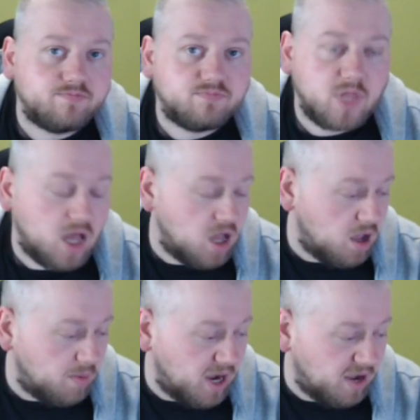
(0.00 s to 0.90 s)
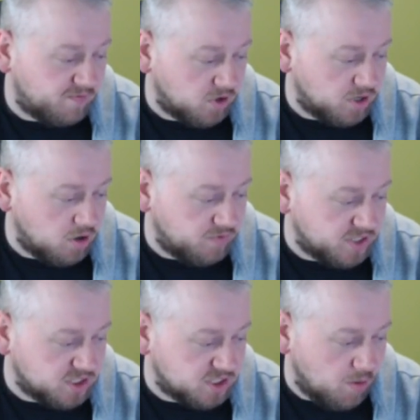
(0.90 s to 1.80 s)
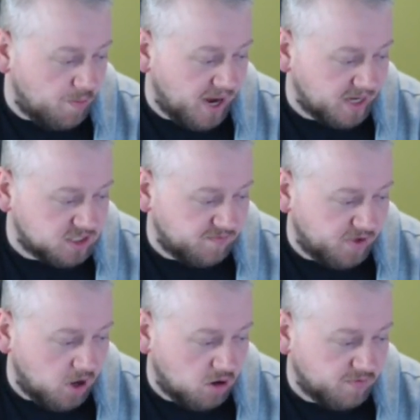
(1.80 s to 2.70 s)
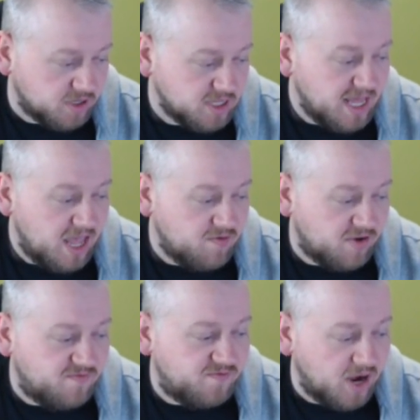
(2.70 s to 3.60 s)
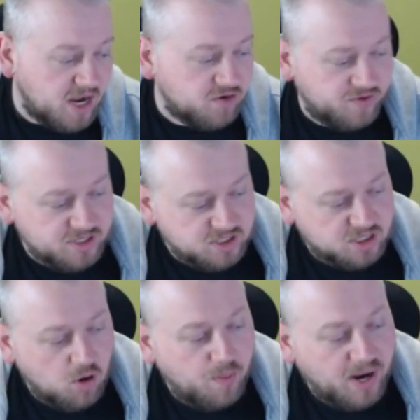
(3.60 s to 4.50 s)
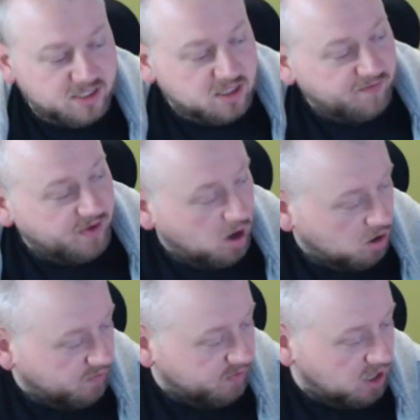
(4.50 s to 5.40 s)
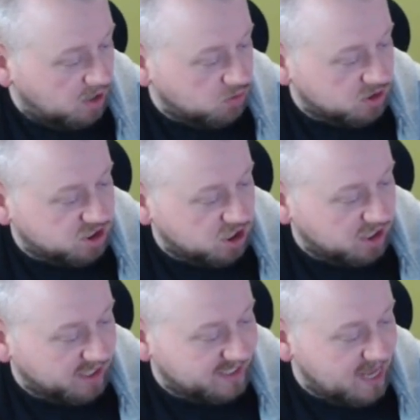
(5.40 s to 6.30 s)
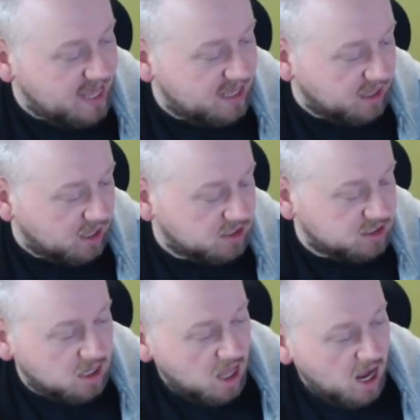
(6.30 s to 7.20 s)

I've got no reason to go back to the VR cover. If I find a reason to go back to the VR cover, I will certainly take that.